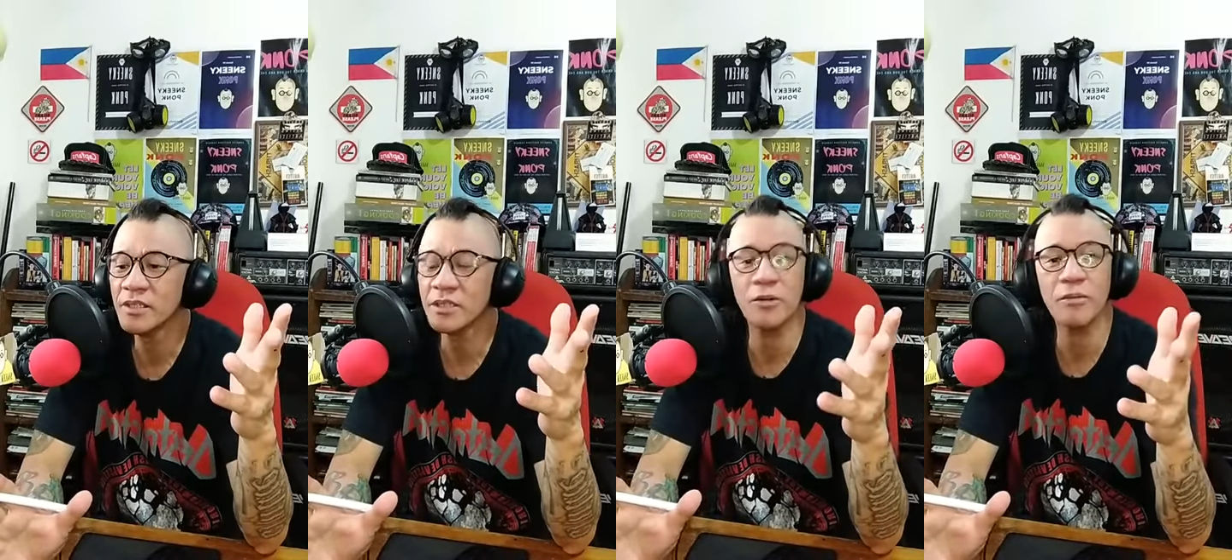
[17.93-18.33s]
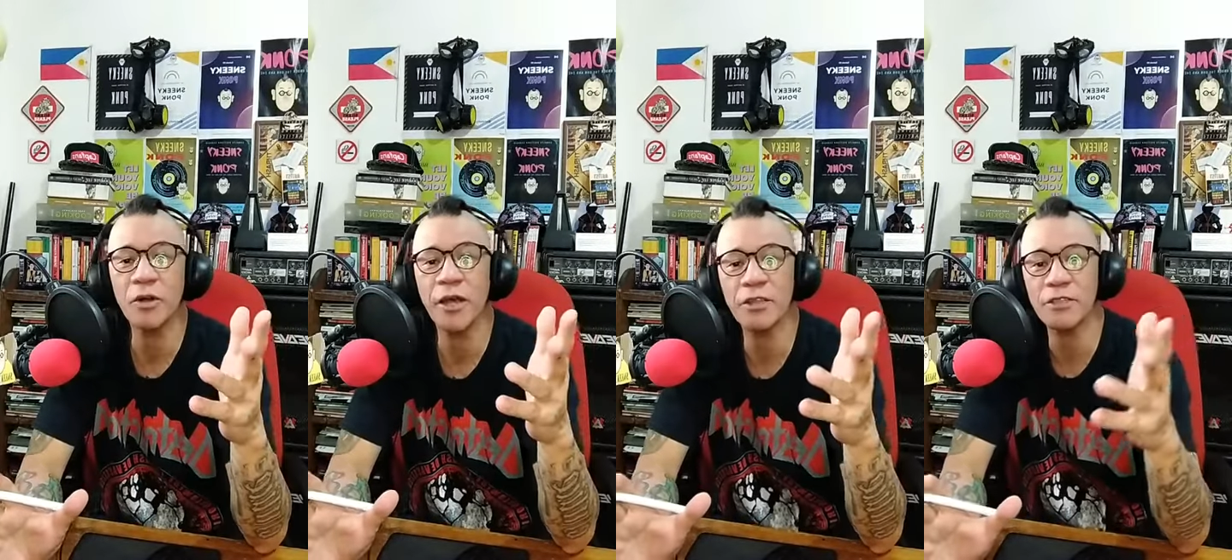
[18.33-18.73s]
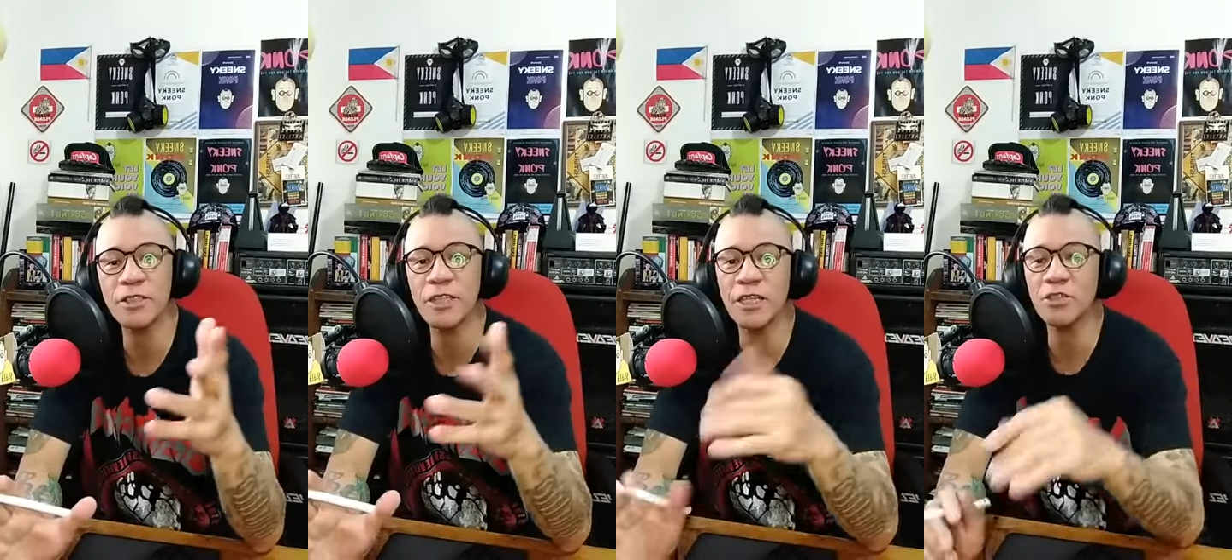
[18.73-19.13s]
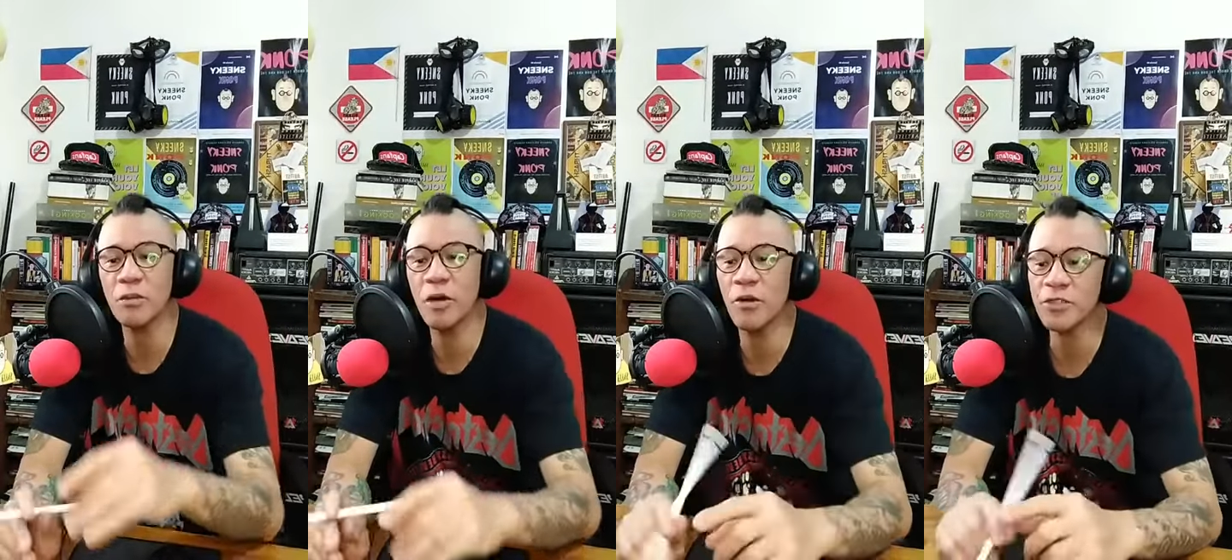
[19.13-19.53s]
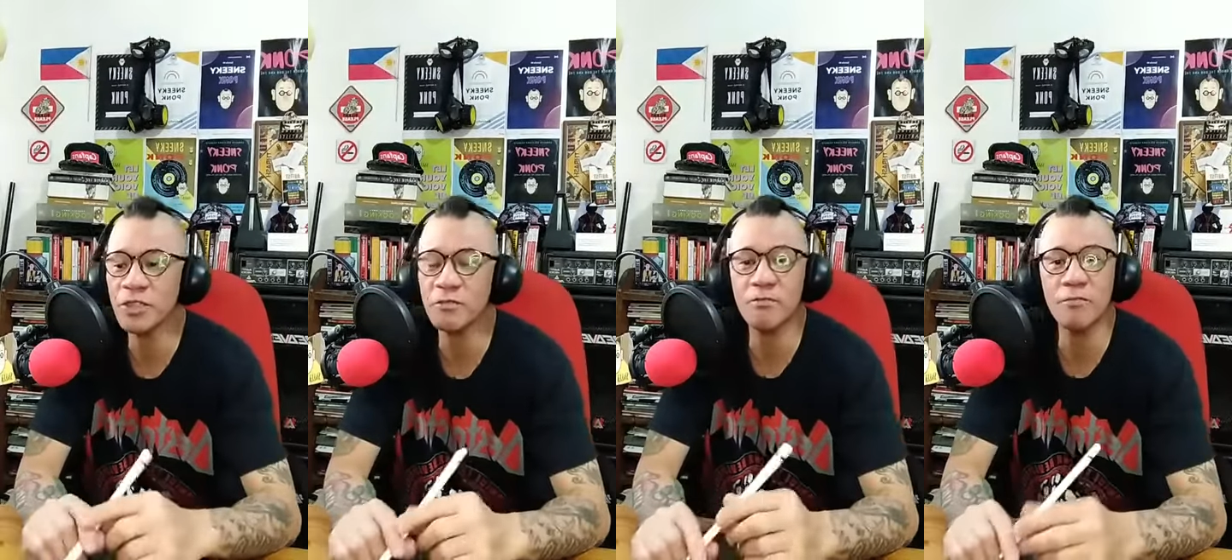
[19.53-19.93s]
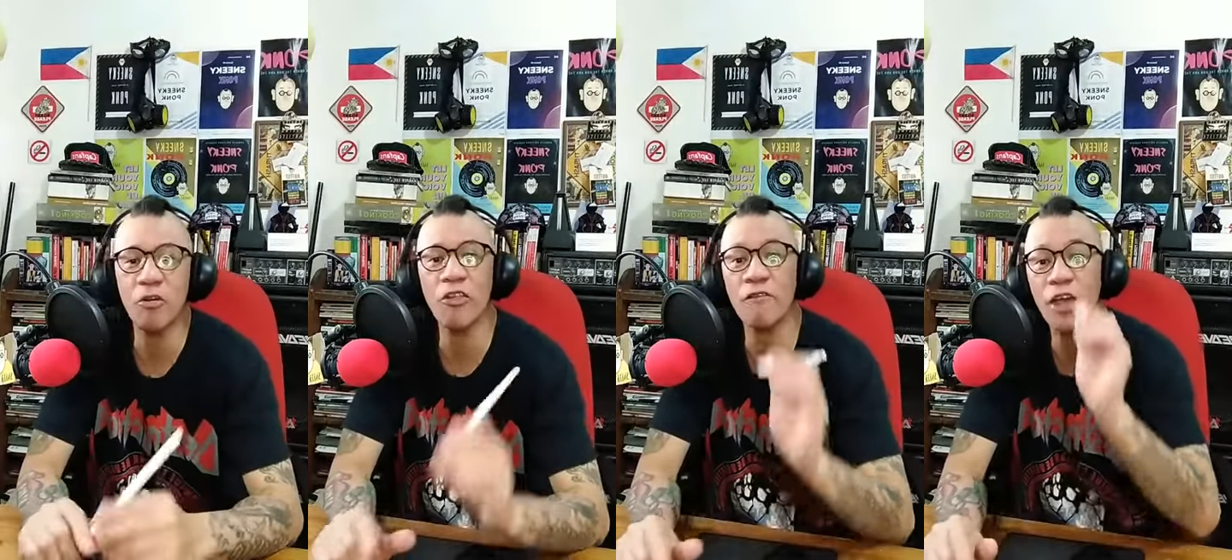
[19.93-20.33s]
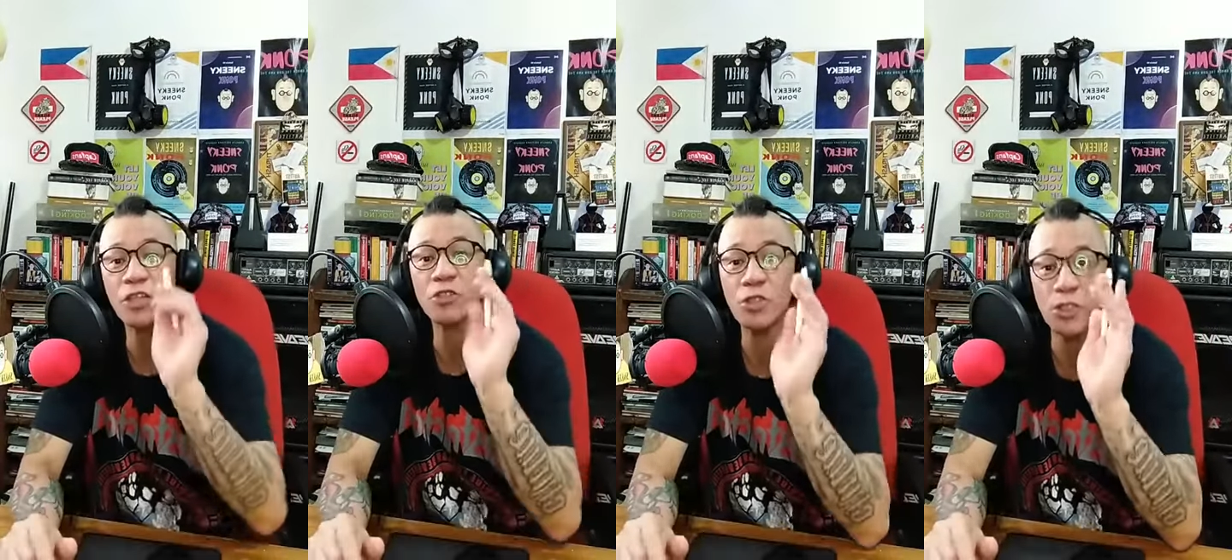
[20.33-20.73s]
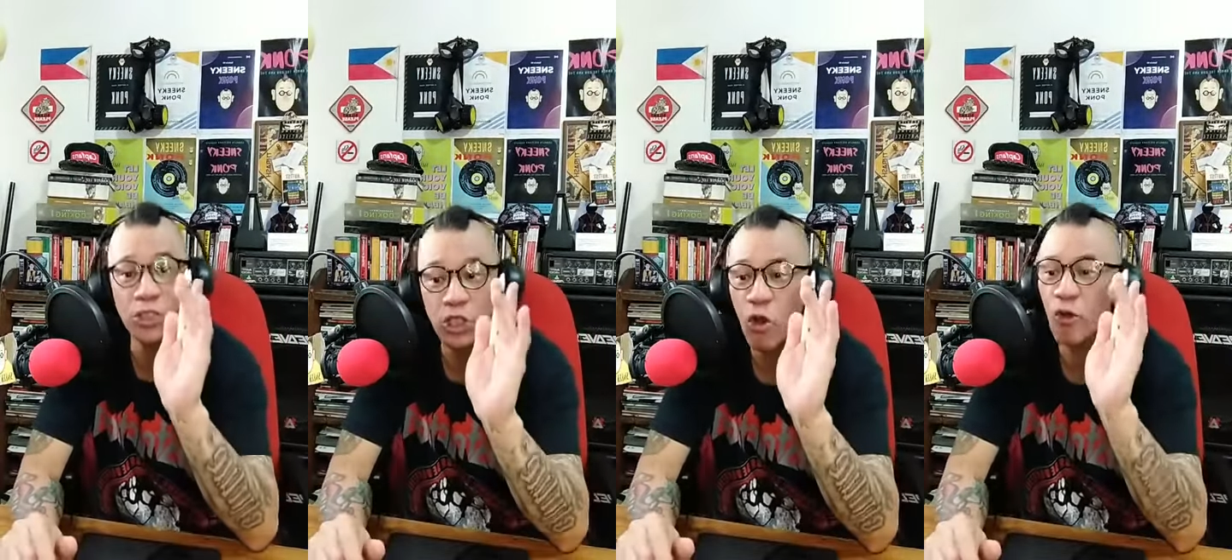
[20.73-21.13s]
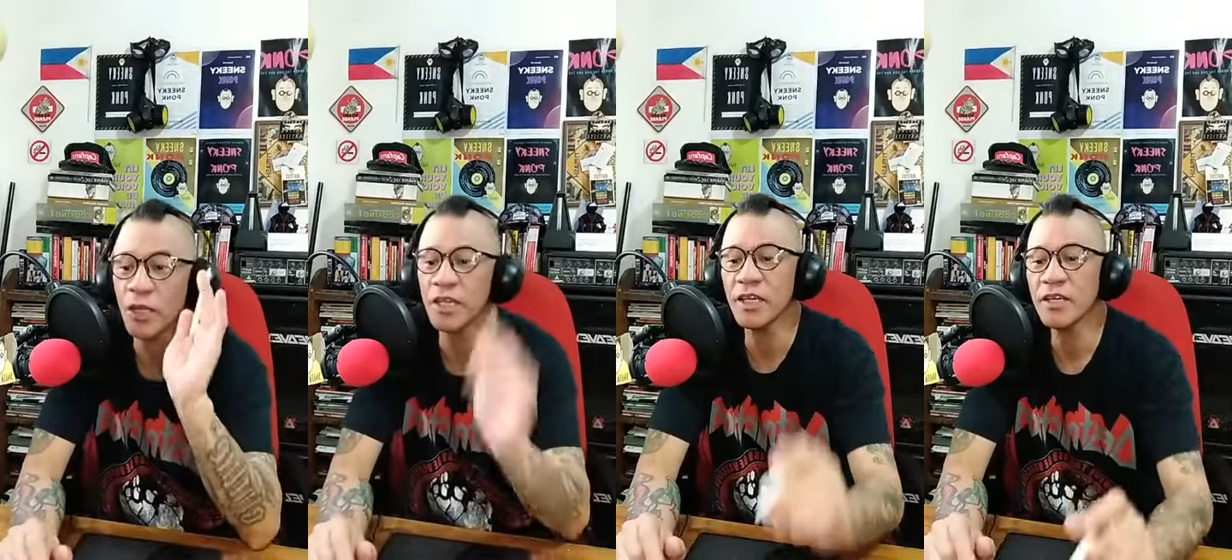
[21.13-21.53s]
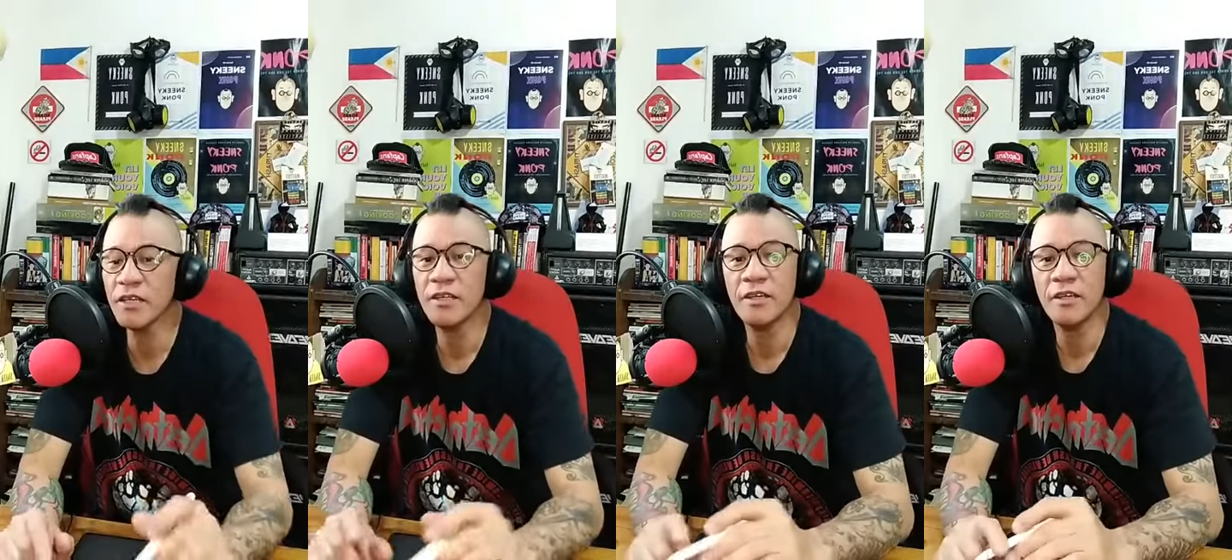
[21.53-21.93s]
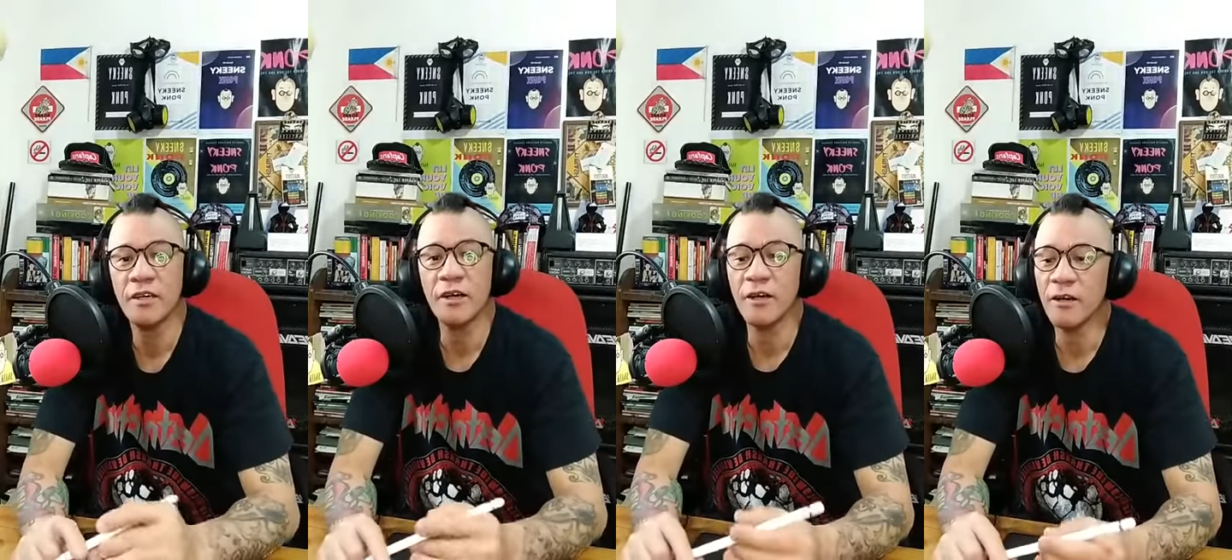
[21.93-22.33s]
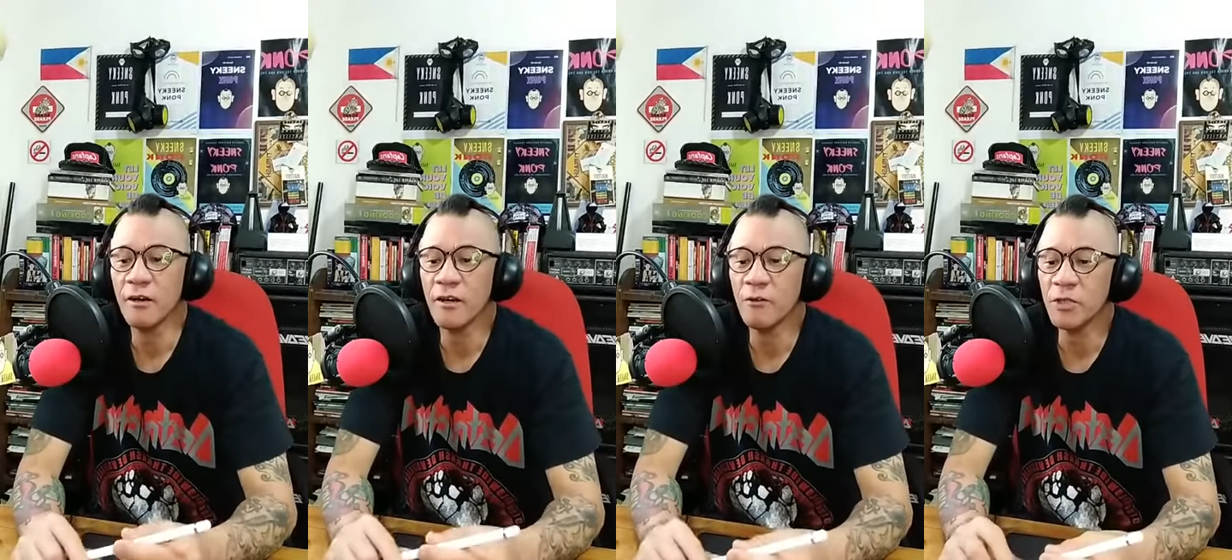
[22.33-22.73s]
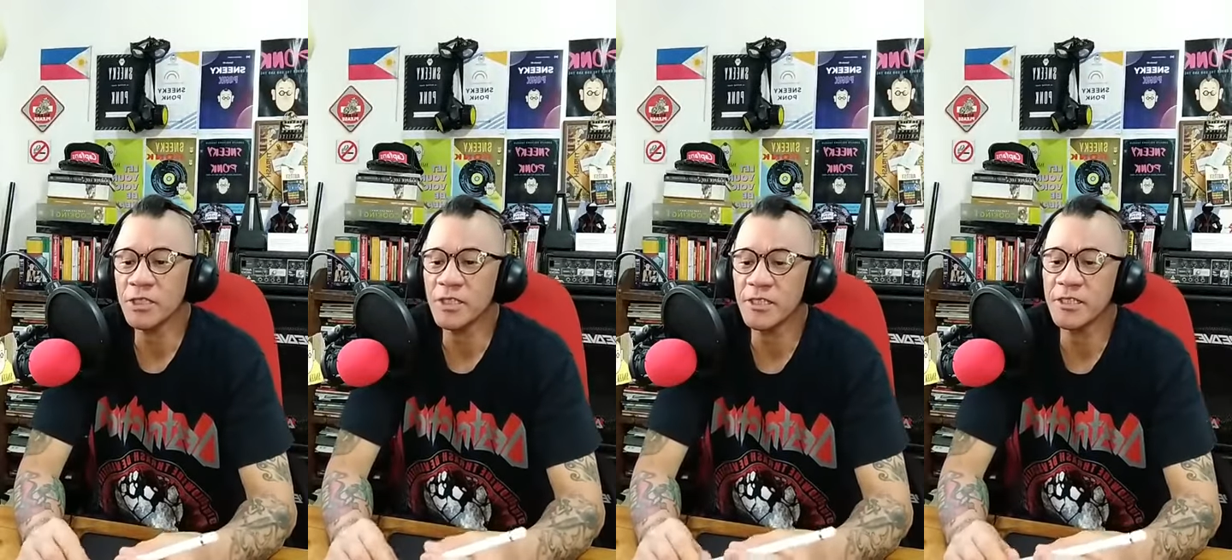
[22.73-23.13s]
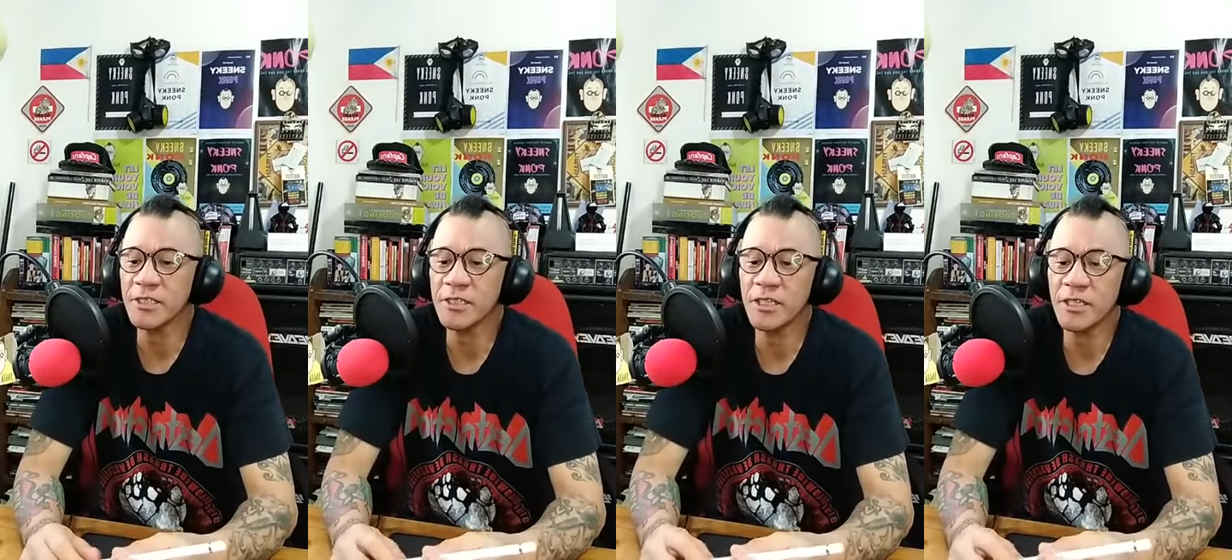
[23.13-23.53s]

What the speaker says: So I'm going to discuss you about some motivational story, which is